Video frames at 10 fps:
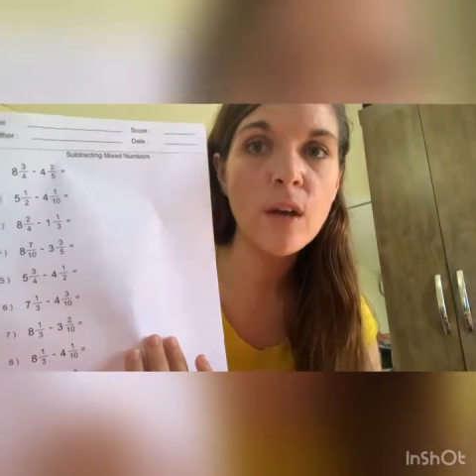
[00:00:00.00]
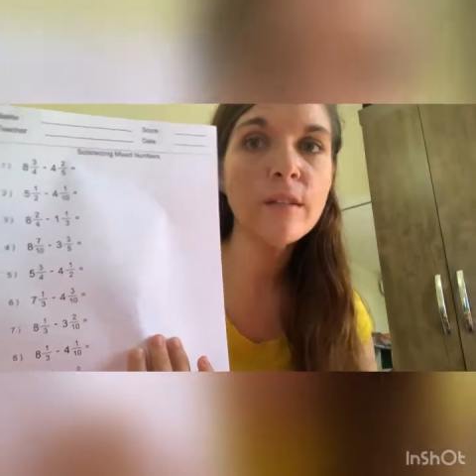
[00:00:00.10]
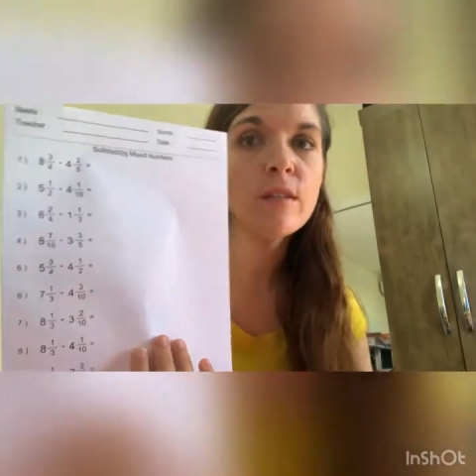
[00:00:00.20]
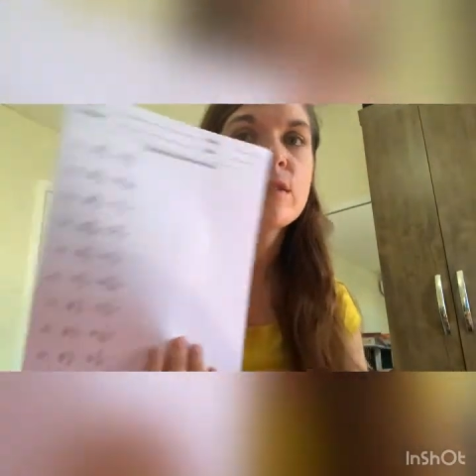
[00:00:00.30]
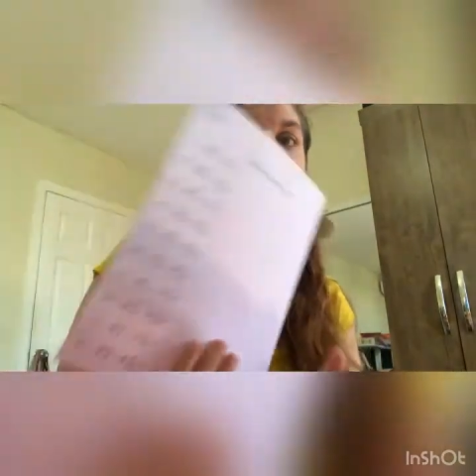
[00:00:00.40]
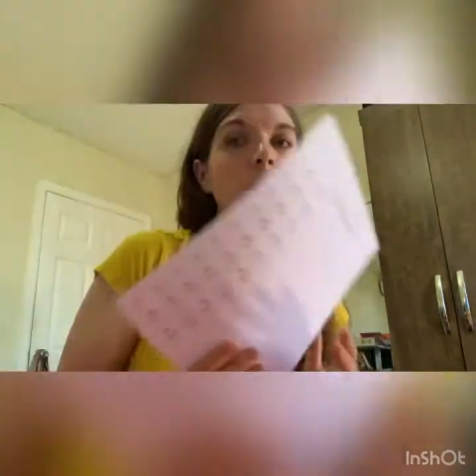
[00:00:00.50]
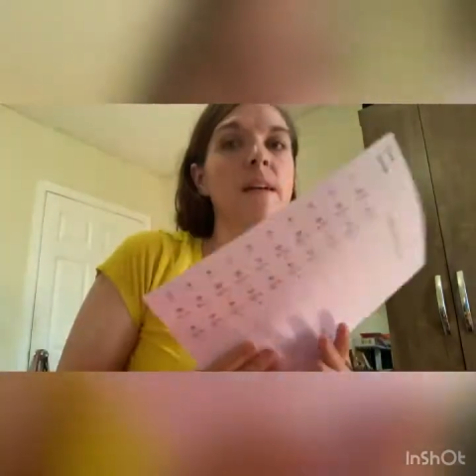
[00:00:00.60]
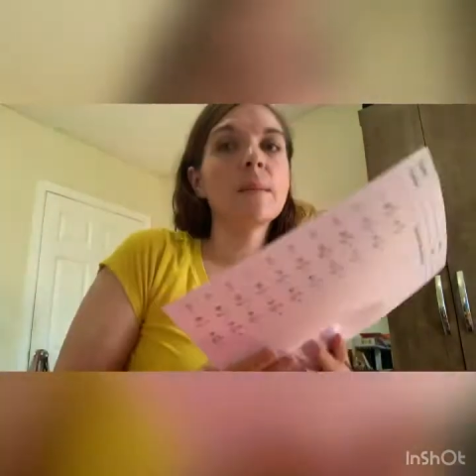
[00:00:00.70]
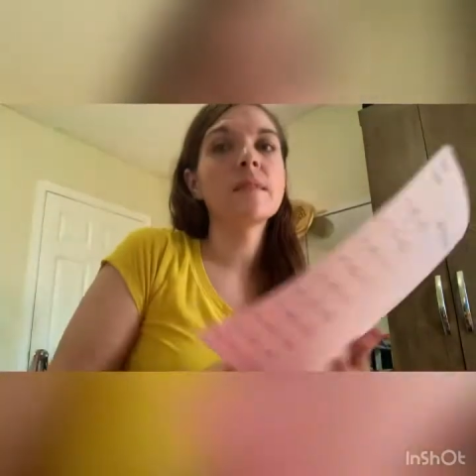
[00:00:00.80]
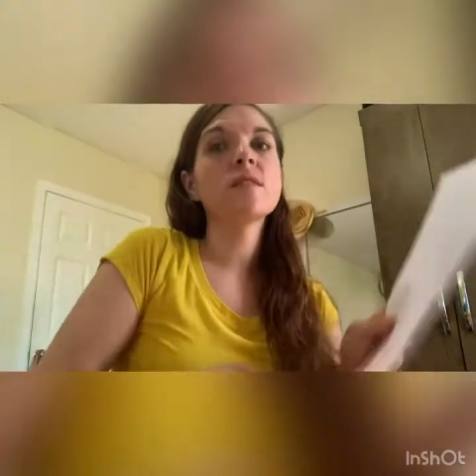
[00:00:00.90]
So you split it
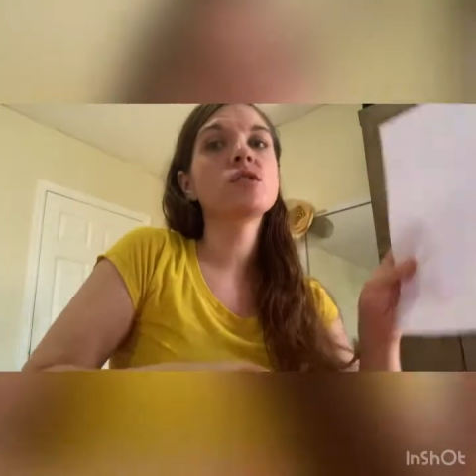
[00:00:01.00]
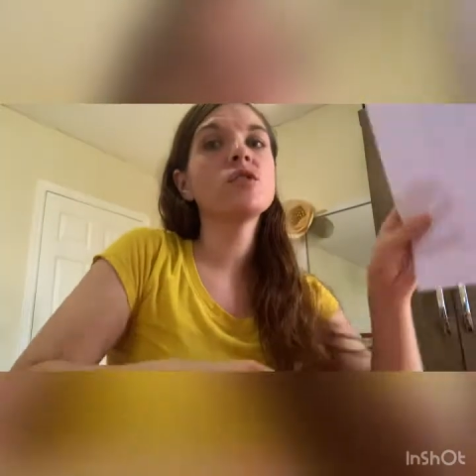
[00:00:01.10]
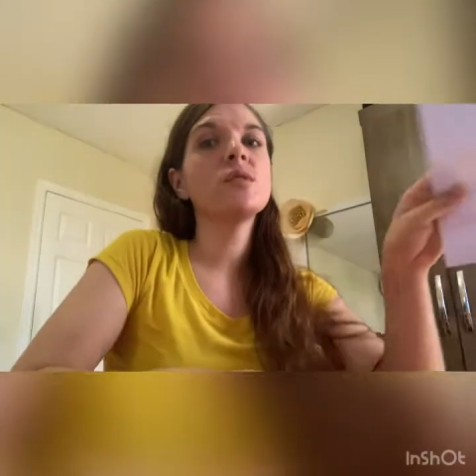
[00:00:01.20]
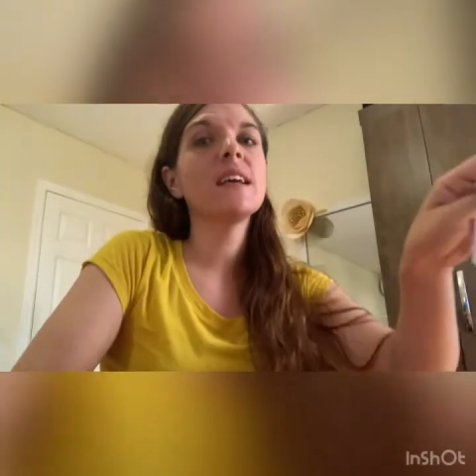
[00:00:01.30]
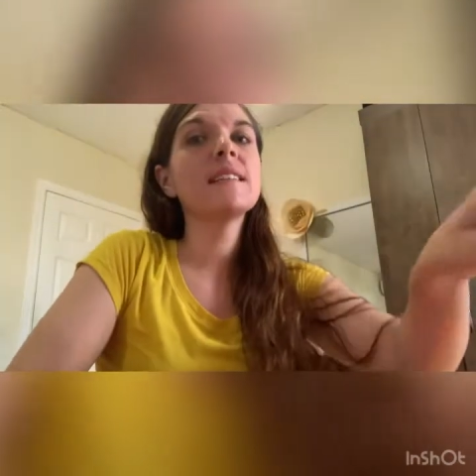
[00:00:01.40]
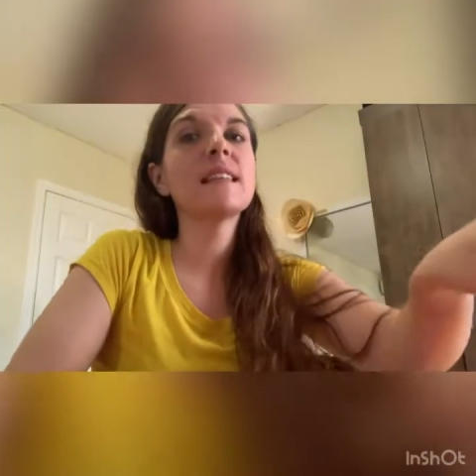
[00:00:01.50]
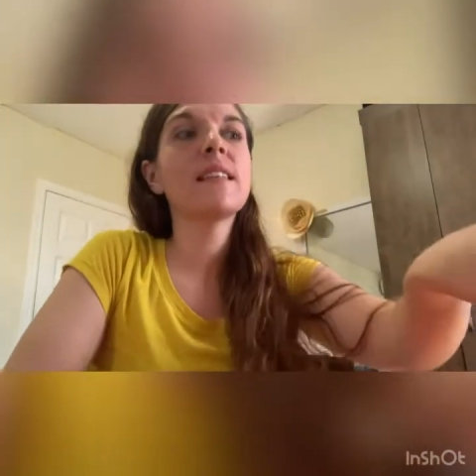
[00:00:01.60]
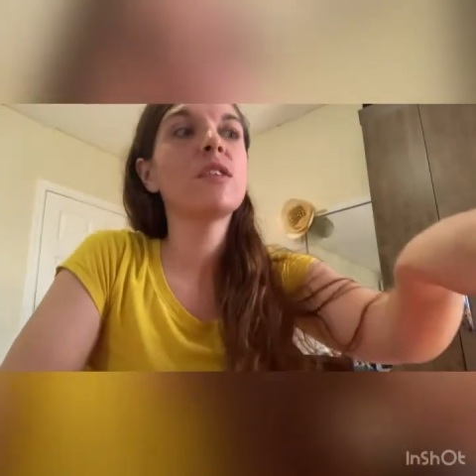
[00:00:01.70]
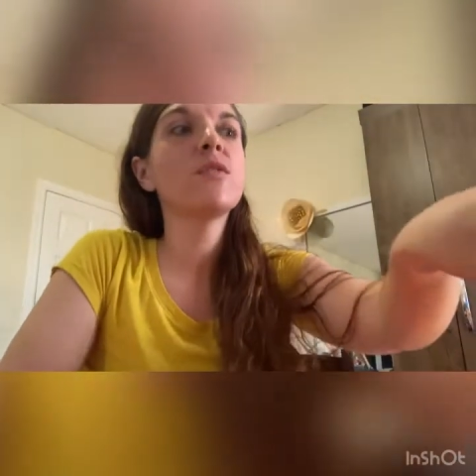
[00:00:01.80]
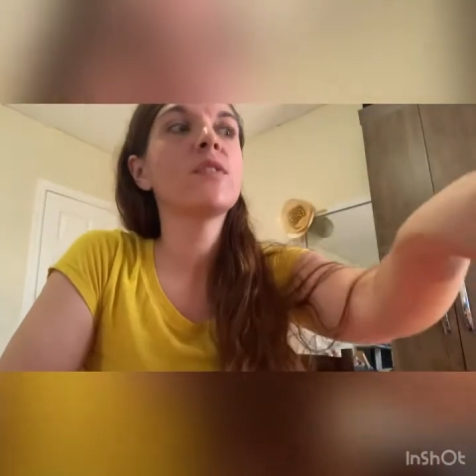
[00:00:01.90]
up into two days and
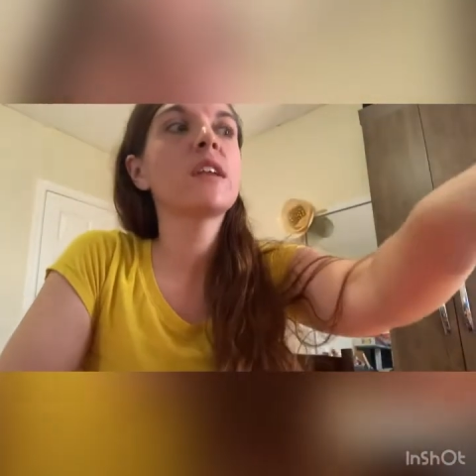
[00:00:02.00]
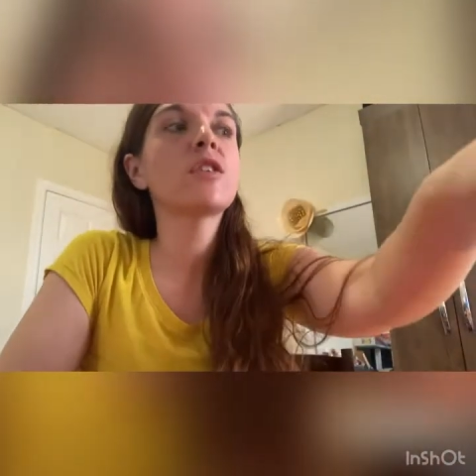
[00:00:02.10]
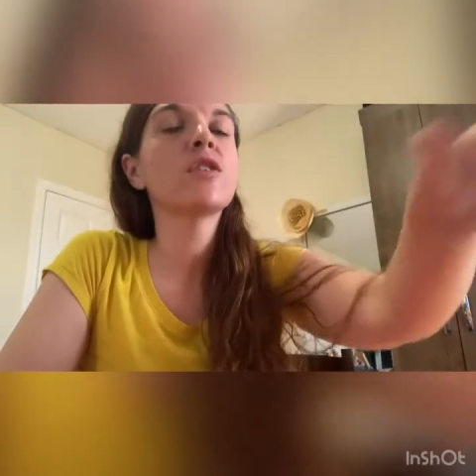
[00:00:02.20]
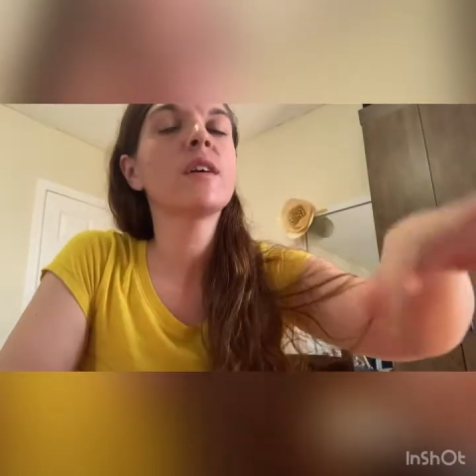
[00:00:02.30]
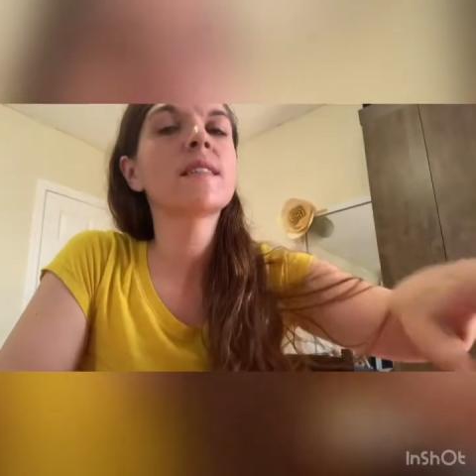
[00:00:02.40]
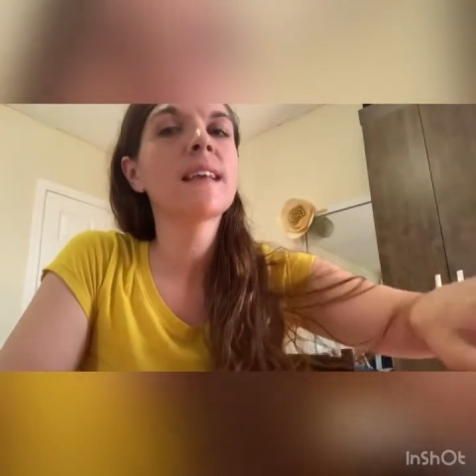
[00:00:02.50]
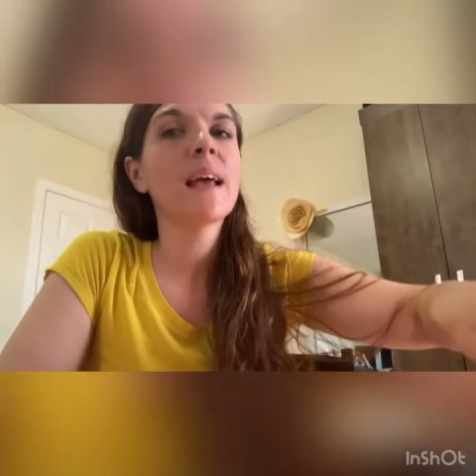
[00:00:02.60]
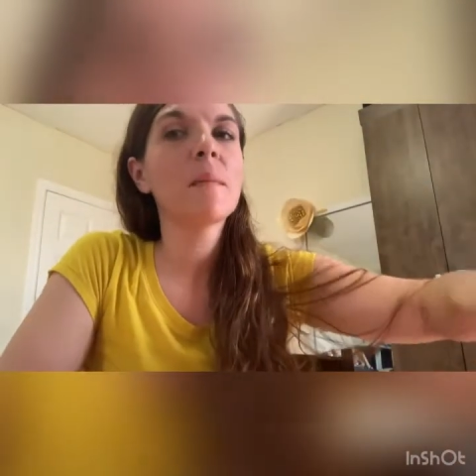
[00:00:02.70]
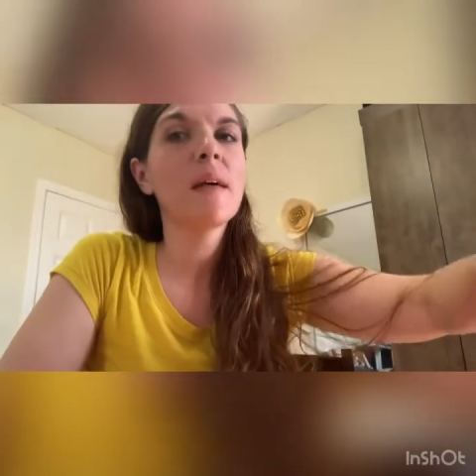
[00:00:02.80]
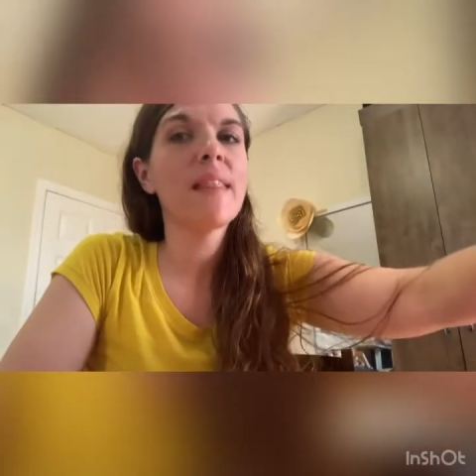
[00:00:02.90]
then you finish your
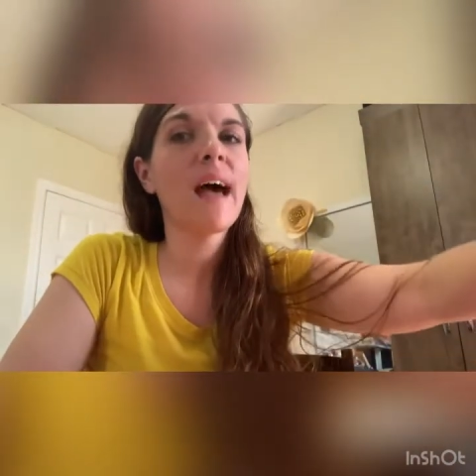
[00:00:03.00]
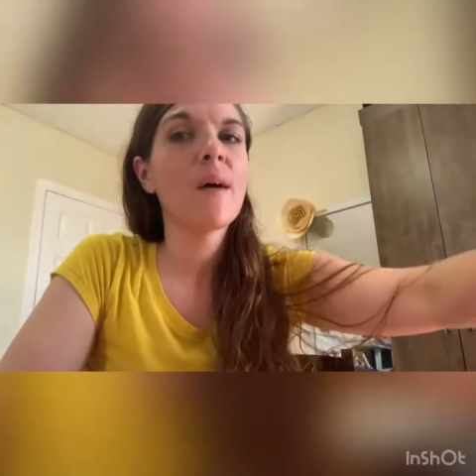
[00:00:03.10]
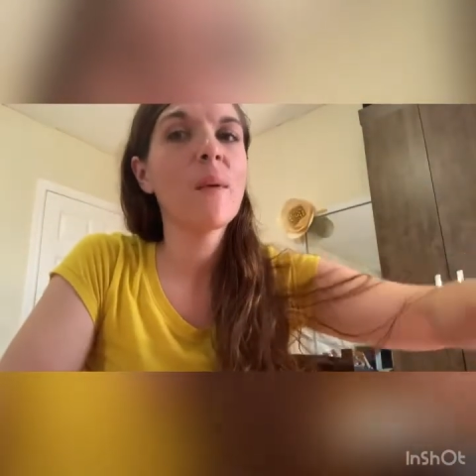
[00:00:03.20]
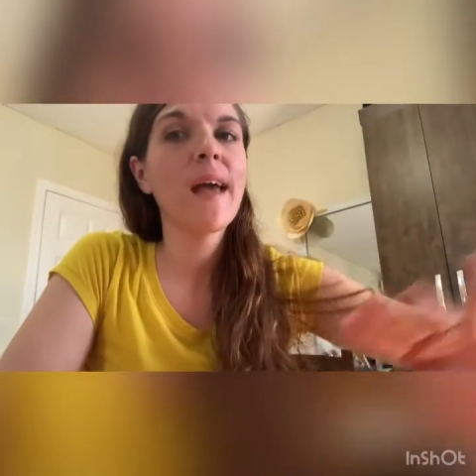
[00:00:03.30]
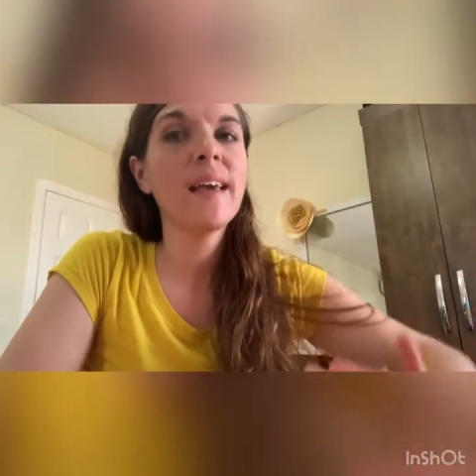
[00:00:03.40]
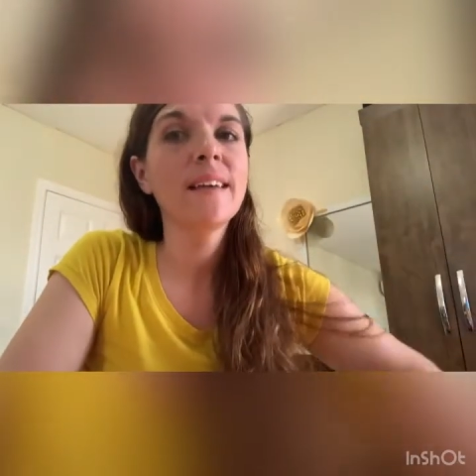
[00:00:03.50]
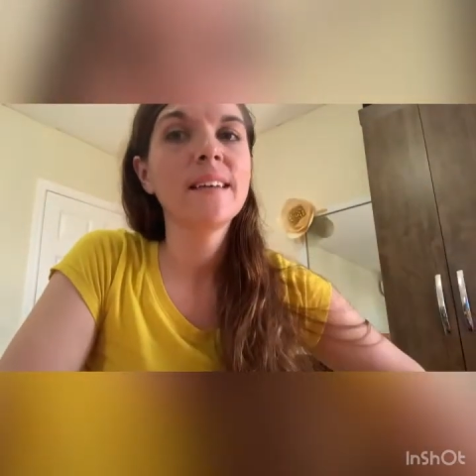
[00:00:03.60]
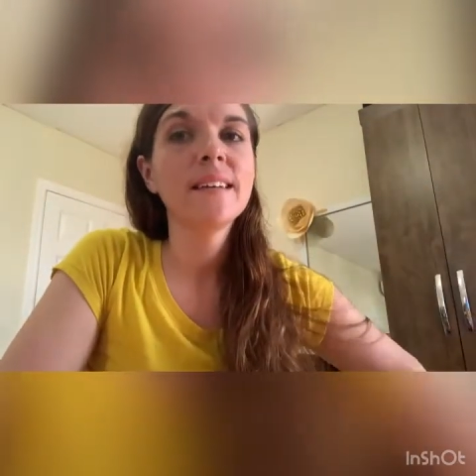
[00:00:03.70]
exam that way.